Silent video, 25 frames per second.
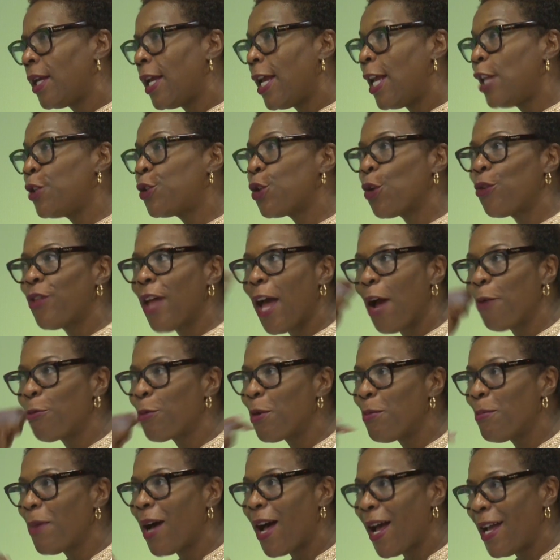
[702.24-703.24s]
And so that
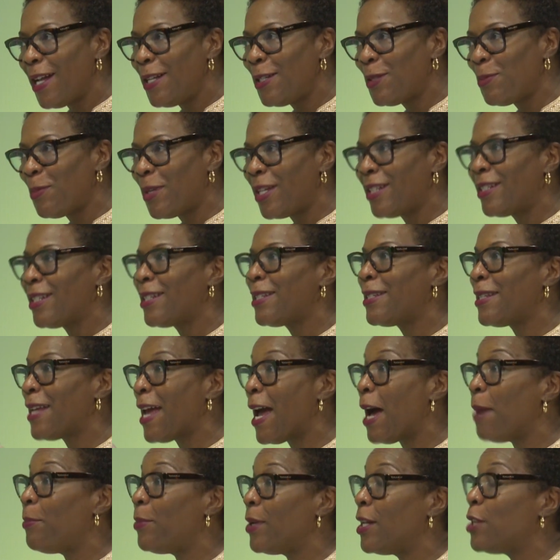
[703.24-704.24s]
reminds me to
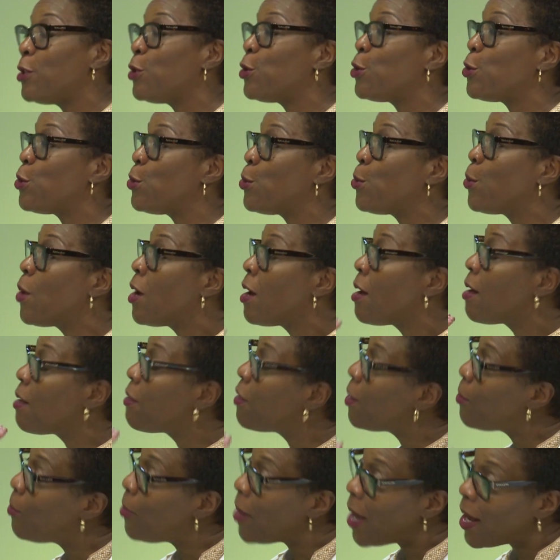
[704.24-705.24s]
tap into
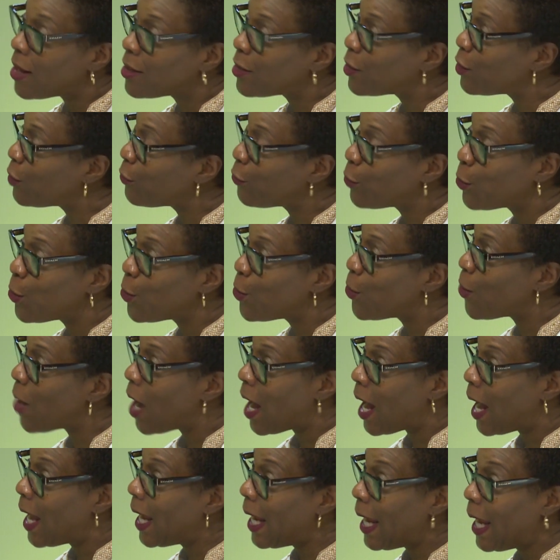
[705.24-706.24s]
the best of who
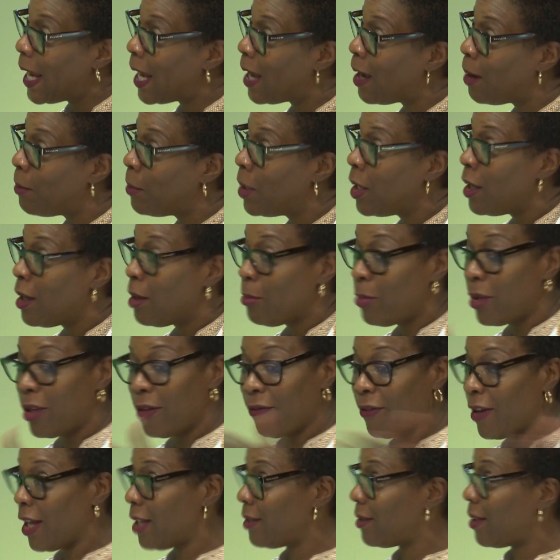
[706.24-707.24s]
I am. But
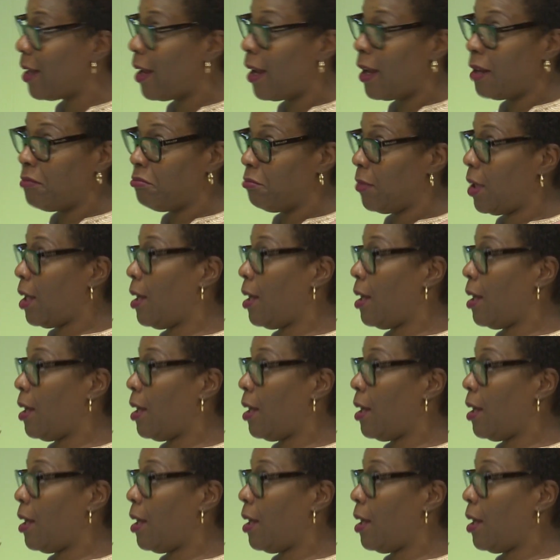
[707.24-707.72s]
if I say,